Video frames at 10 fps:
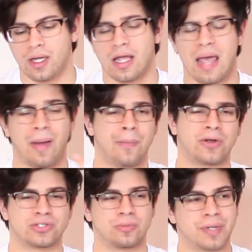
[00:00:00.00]
In my
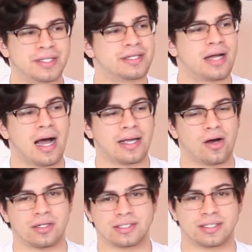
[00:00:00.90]
personal opinion, I
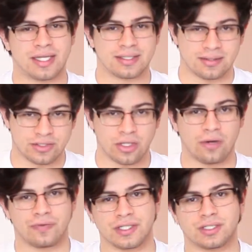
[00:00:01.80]
honestly think that the Scarface